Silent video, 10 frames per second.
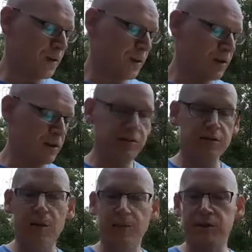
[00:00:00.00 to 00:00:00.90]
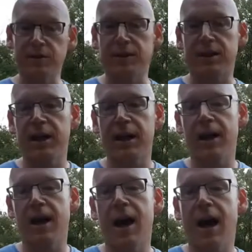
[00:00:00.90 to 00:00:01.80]
Or the other options in here
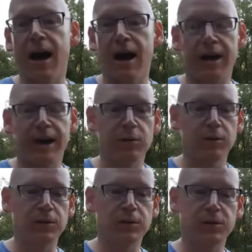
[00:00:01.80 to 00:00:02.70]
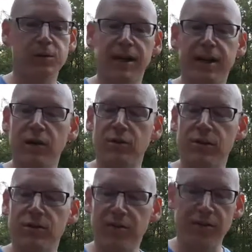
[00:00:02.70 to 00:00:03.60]
are it will take a
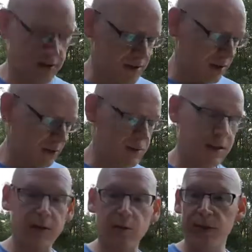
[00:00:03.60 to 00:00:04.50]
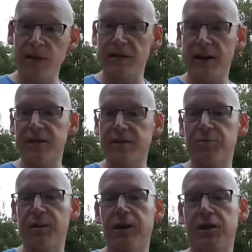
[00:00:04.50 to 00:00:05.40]
grid reference and it will tell you which sites
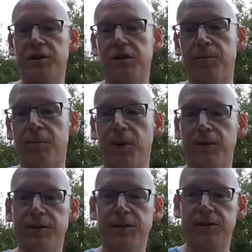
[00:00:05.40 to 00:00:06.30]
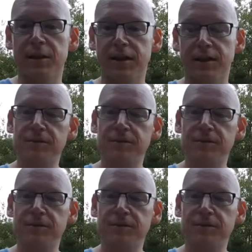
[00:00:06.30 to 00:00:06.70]
of biological importance that it